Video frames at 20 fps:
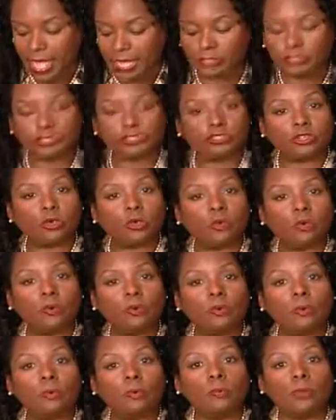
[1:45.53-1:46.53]
And
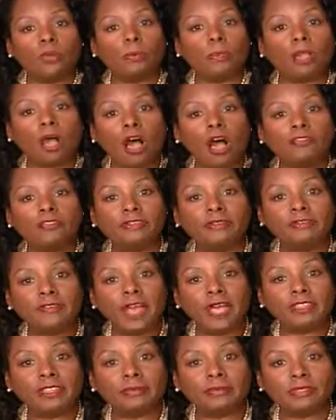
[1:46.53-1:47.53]
so women often
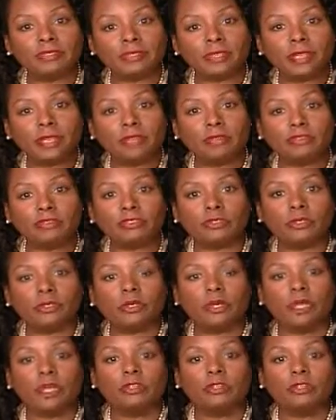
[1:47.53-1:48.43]
find themselves